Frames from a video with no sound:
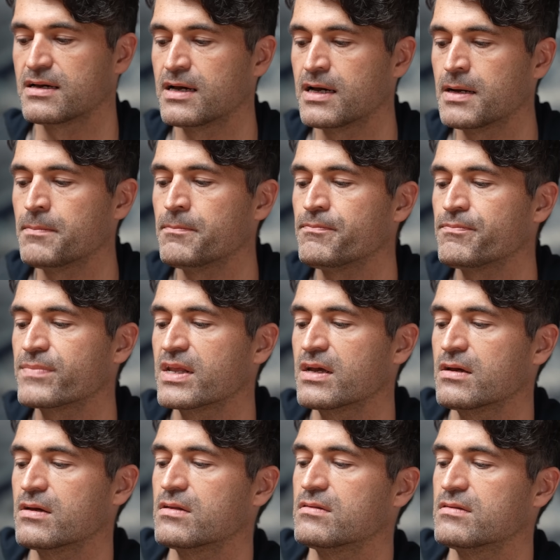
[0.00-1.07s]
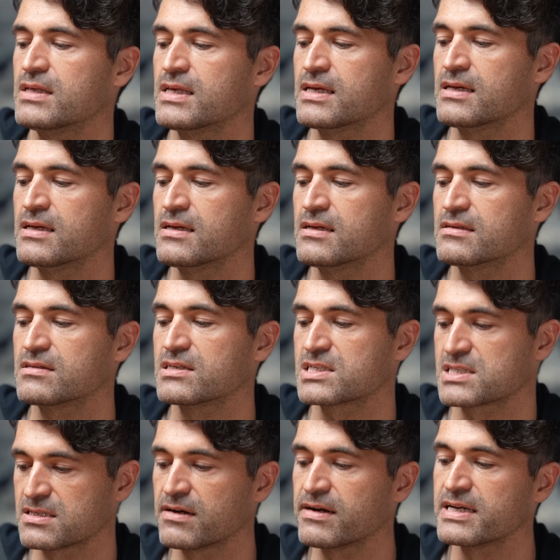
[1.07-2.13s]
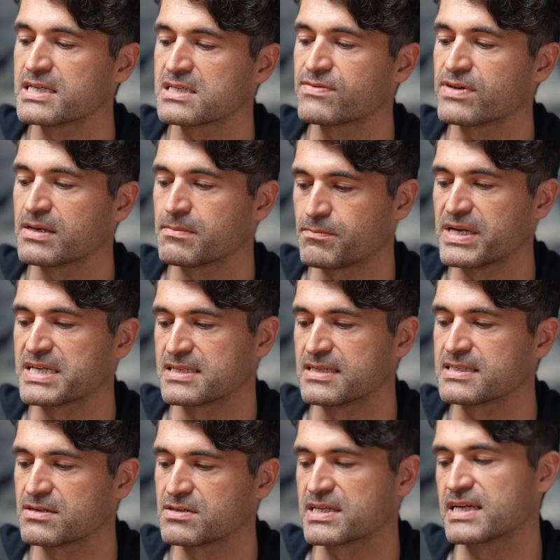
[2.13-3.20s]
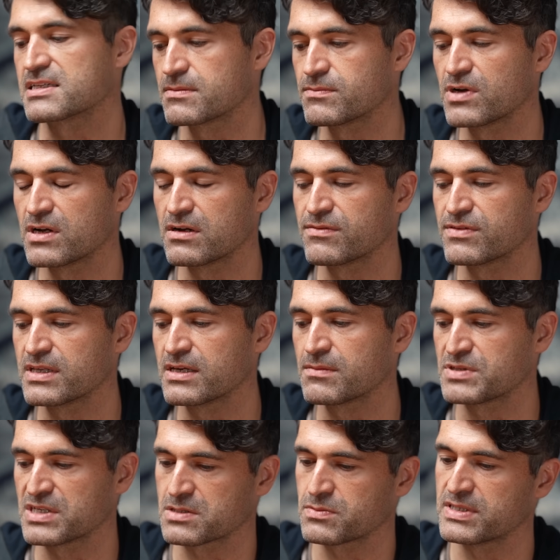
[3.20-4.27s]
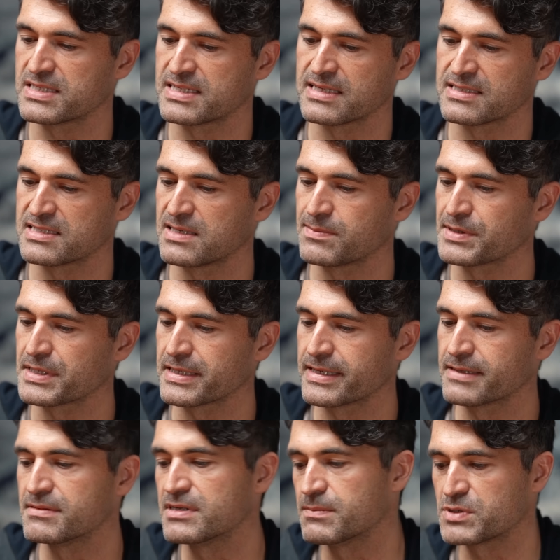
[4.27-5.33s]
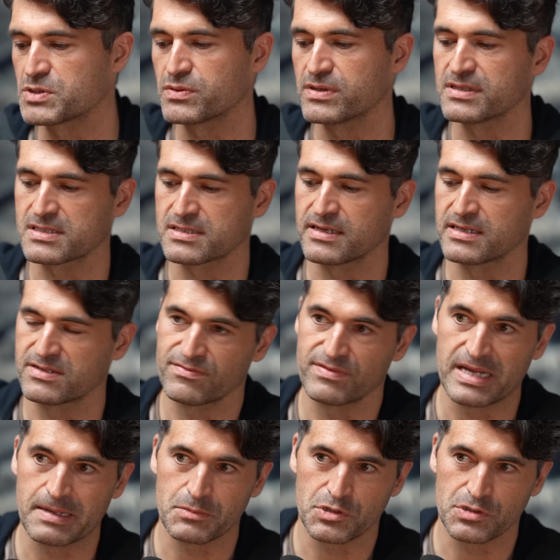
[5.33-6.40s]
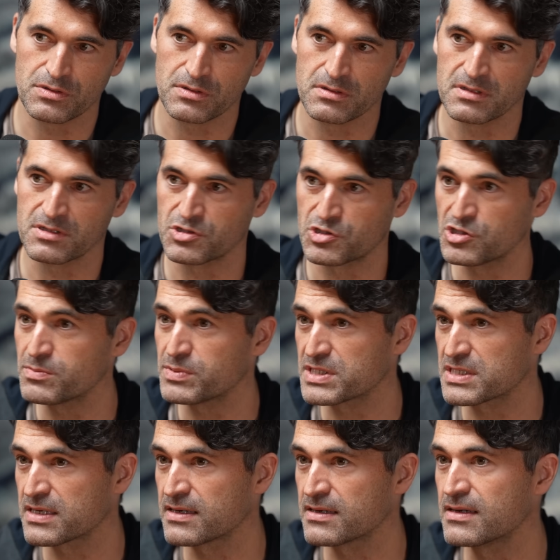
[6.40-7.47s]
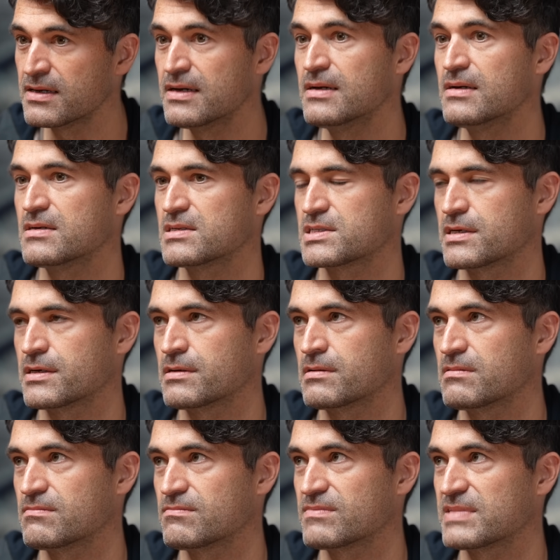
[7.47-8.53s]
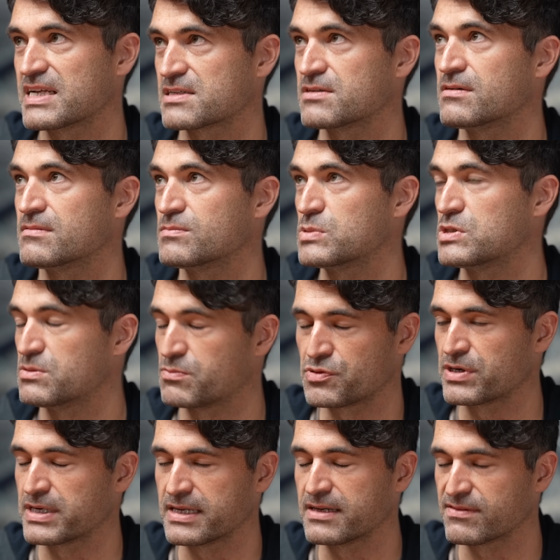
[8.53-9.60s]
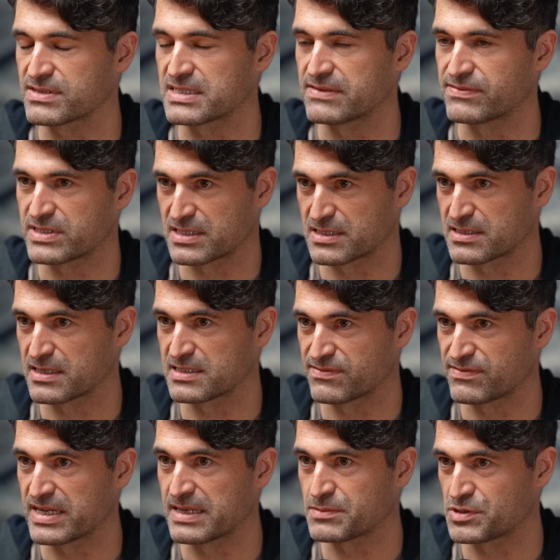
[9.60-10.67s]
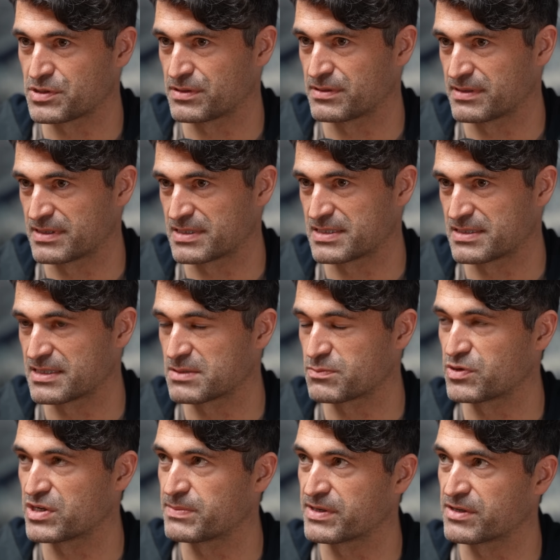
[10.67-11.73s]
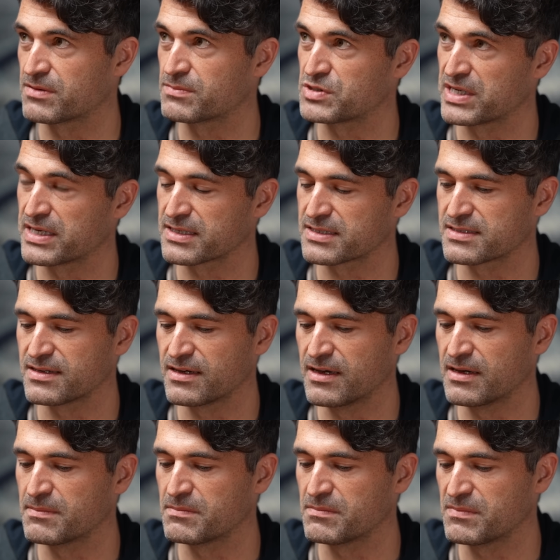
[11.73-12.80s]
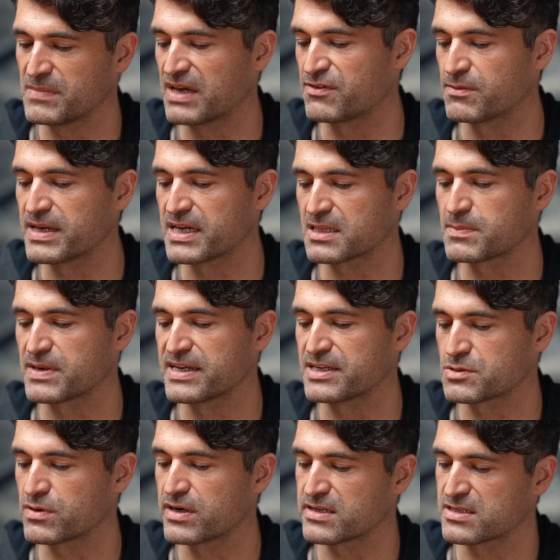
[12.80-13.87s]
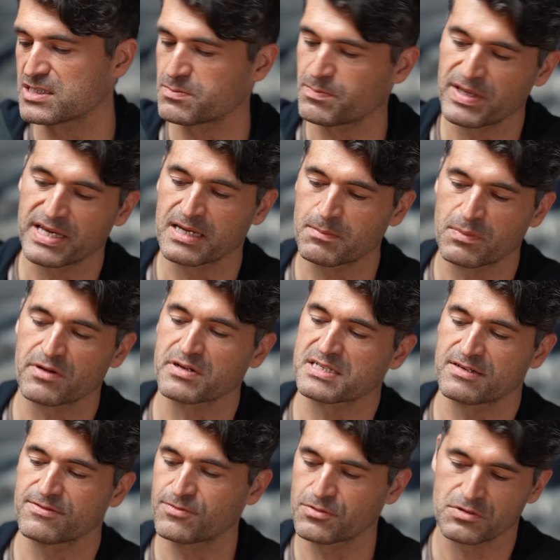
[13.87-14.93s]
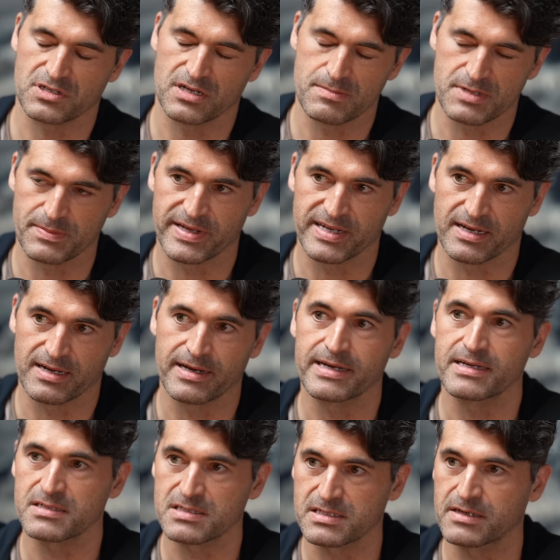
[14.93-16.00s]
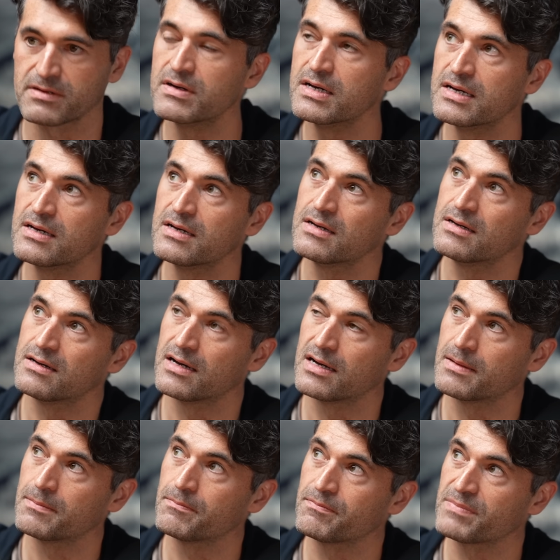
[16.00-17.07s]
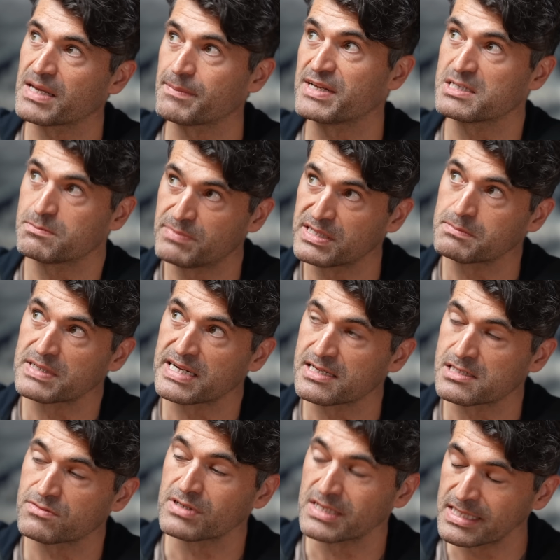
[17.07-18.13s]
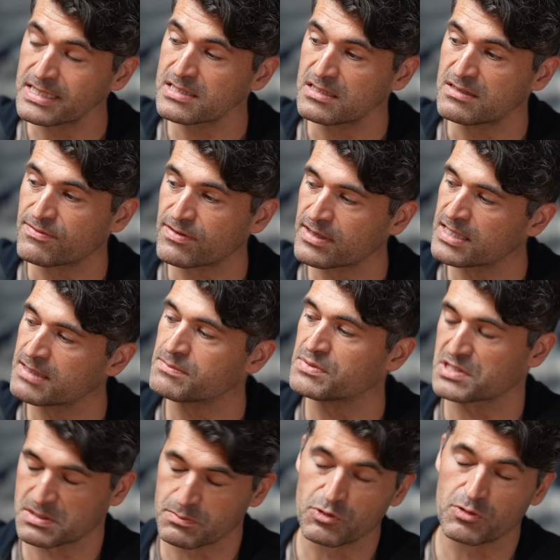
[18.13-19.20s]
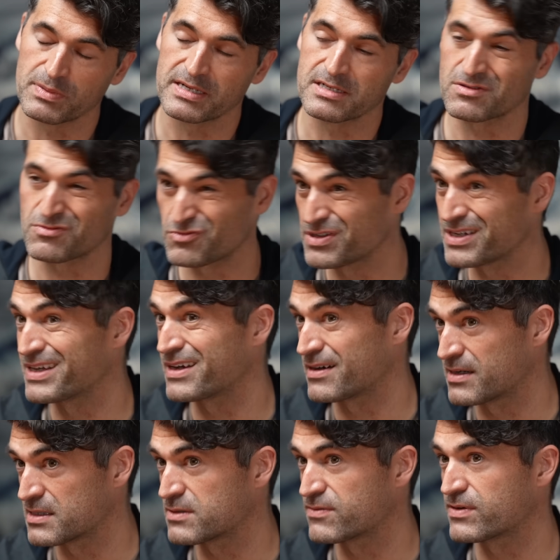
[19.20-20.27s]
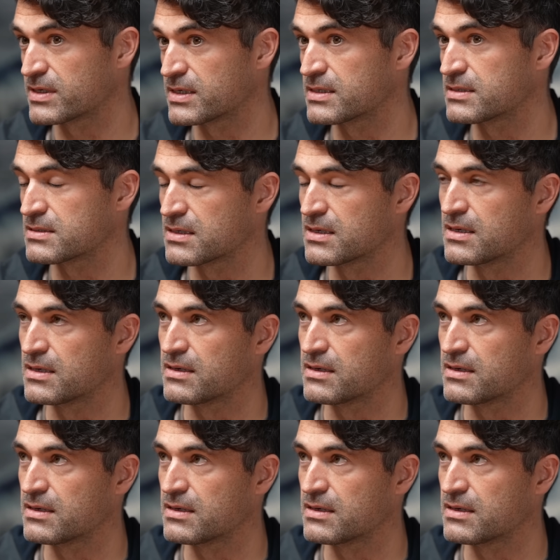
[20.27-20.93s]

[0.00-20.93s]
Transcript: Um, the the size of it basically tells you. Yeah, so a lot of the objects we detect are typically like you know between the size of Neptune and Jupiter. So that's not debris. Obviously, if it's the size of Neptune, that's that's a pretty big object. Um, yeah, if you make the planet twice as big, it blocks out four times the amount of light. So um, that means big planets are really easy to find, but small planets are really hard to yeah. find.